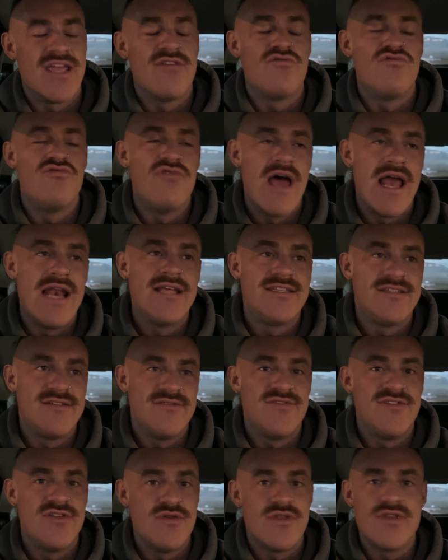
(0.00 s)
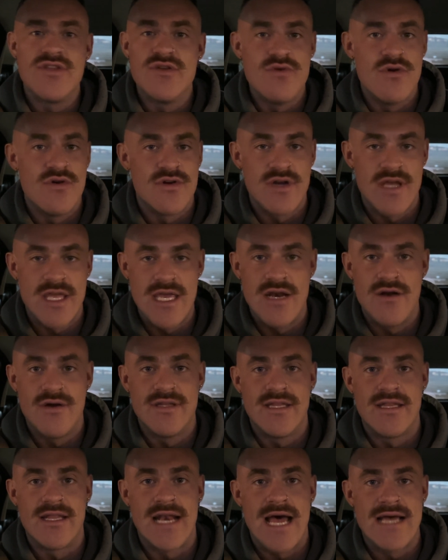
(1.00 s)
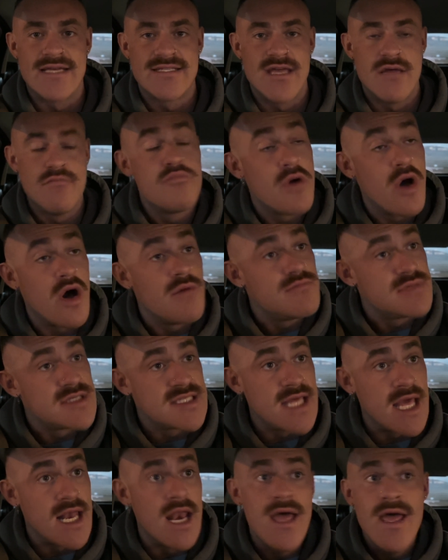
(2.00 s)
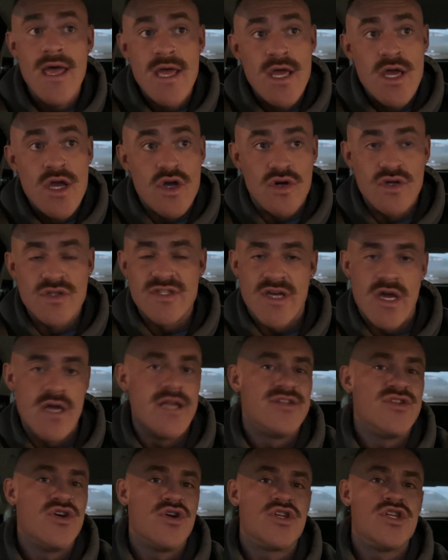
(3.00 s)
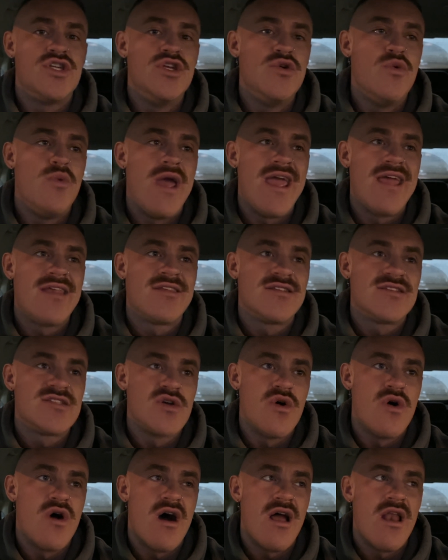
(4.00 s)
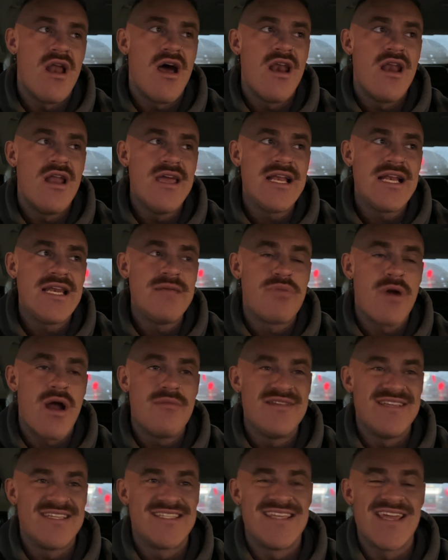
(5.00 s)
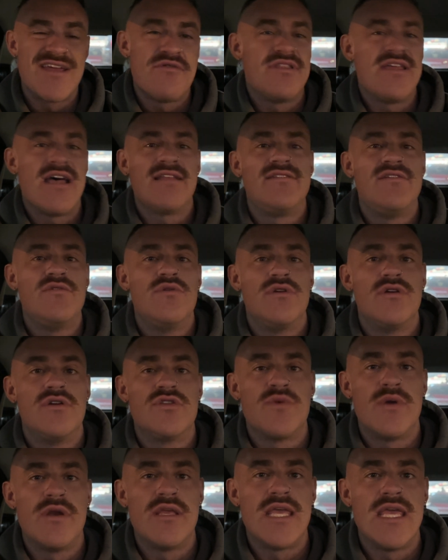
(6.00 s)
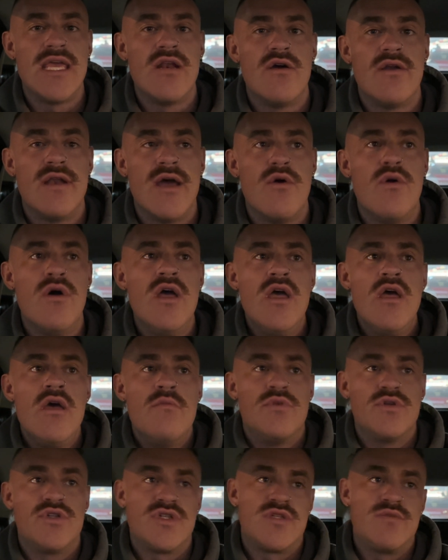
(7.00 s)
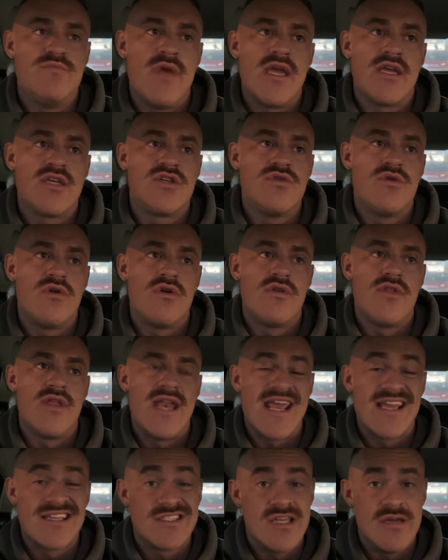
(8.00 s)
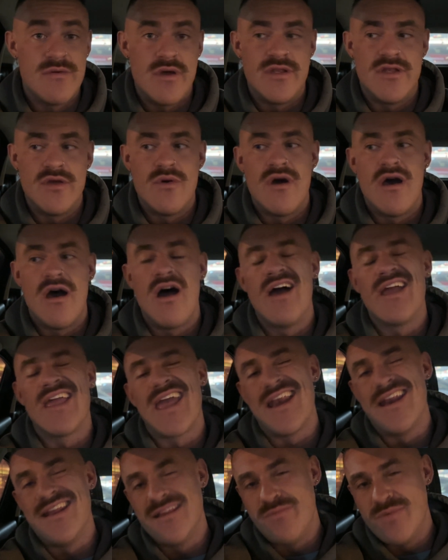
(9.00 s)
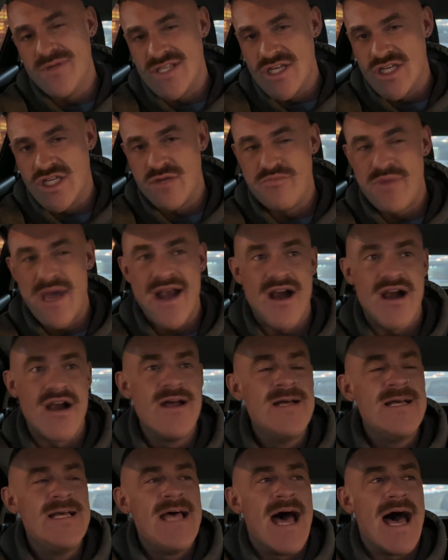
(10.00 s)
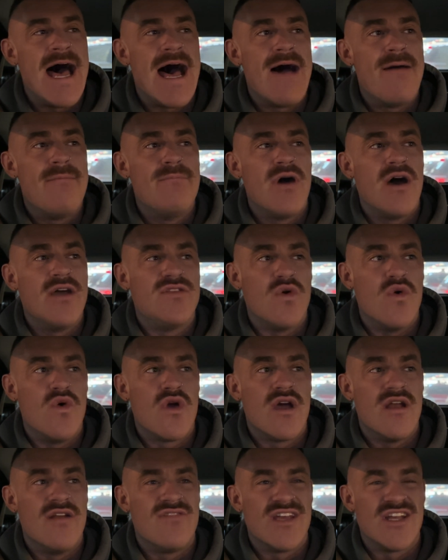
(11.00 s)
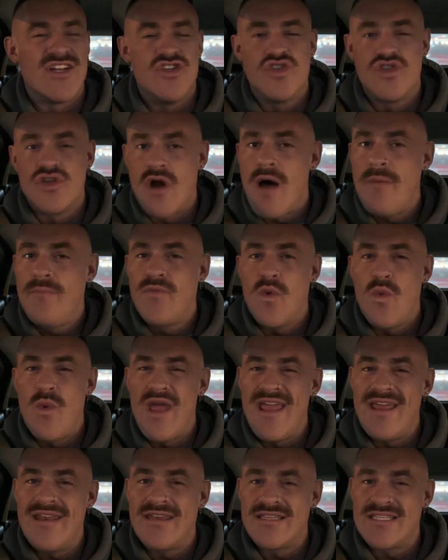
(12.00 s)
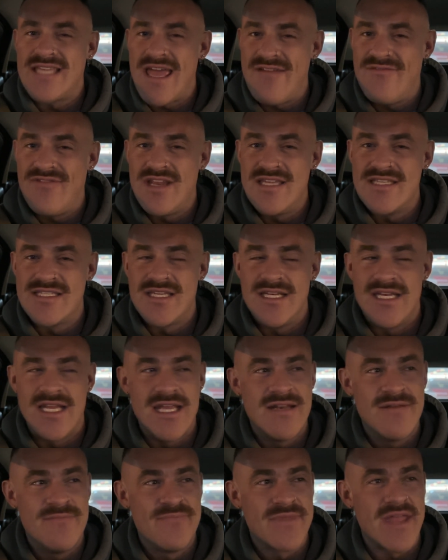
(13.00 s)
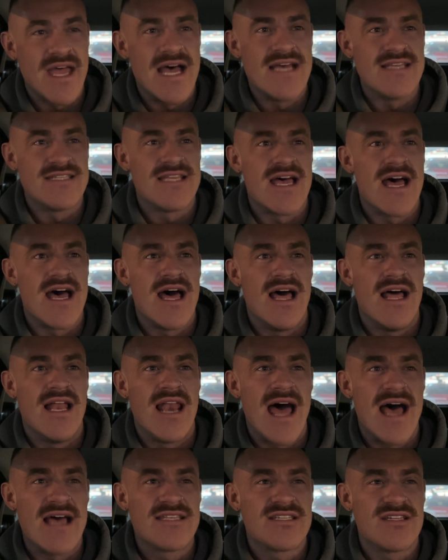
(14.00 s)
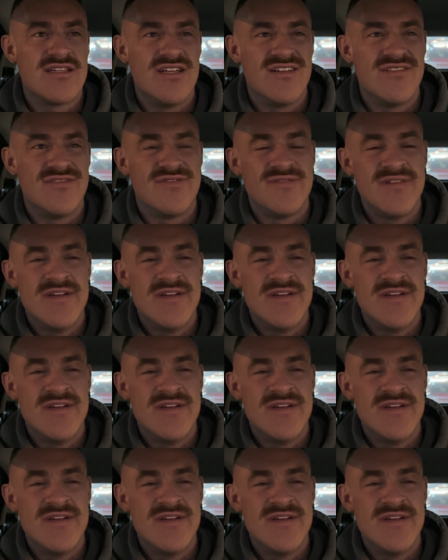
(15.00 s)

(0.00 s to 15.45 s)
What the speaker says: relative to the 200 kilo I did the last time. But still good to kind of touch new weight, so I'll likely probably stick with that 220 kilo now, but just make sure the next time I do it, I get into position better. I don't kind of like drop the weight as heavily as I did as last kind of,